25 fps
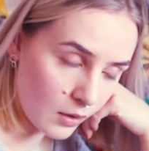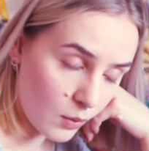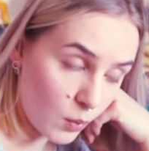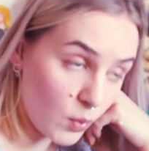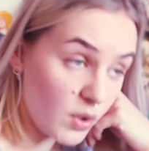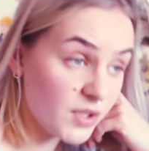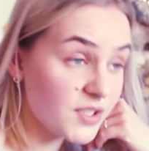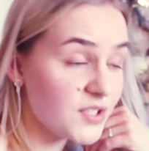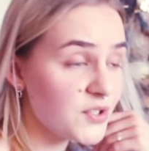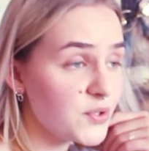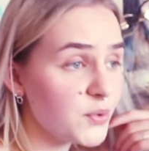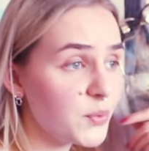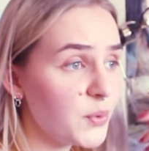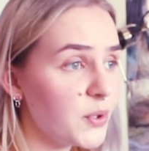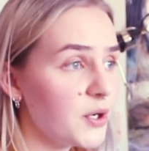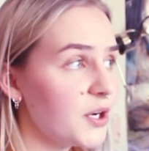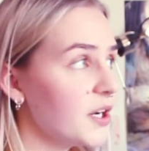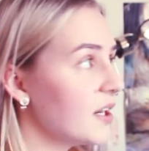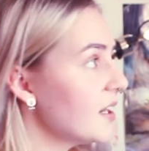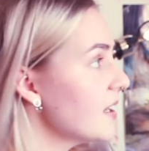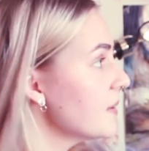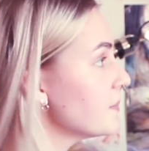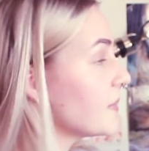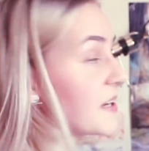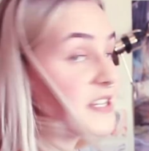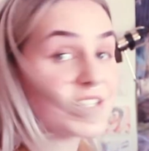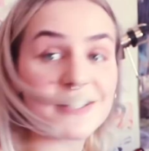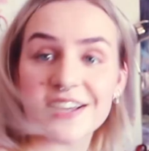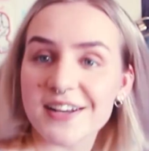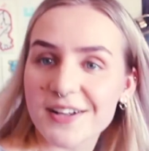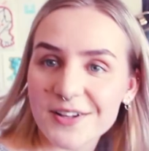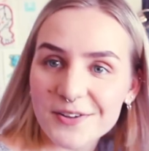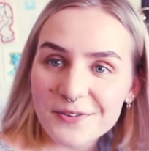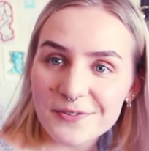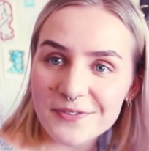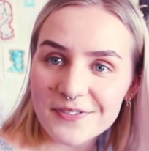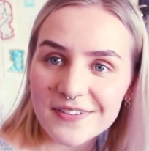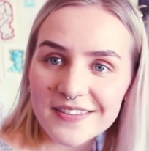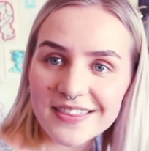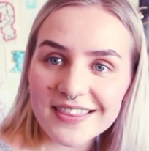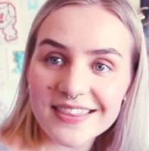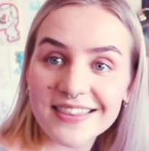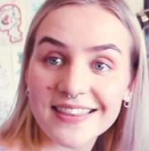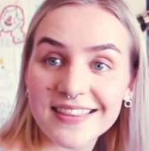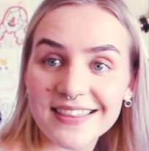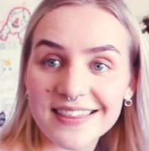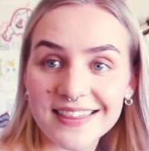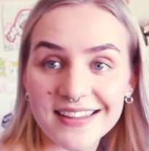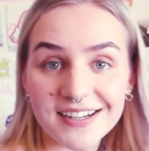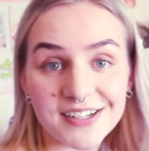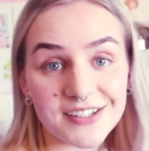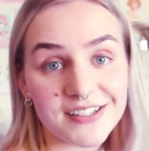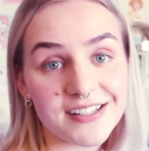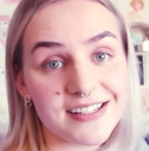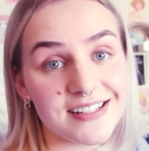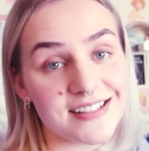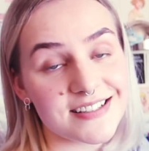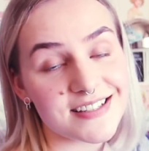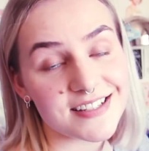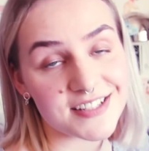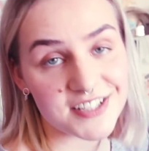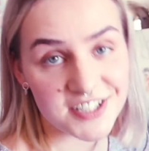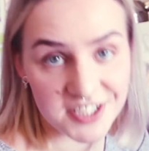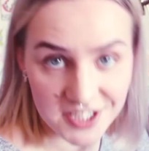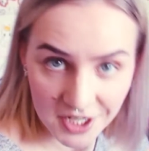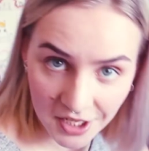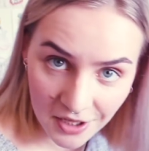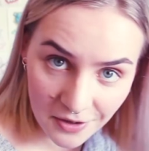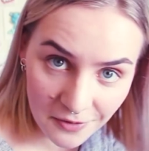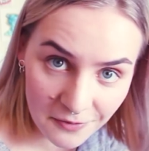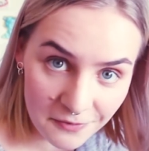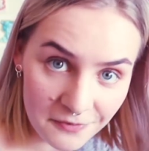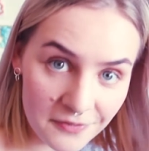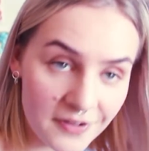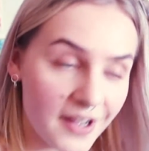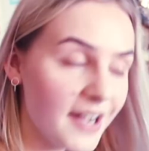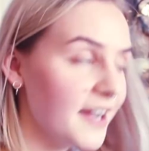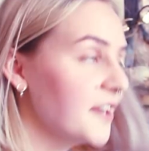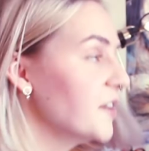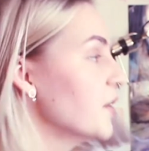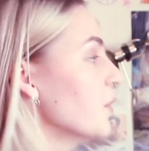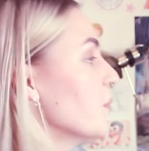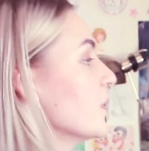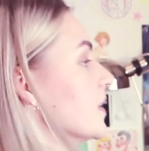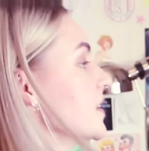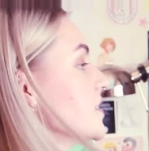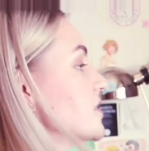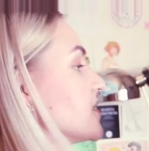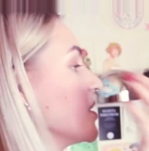what's the word? My shelf. There, it's a shelf. I know what a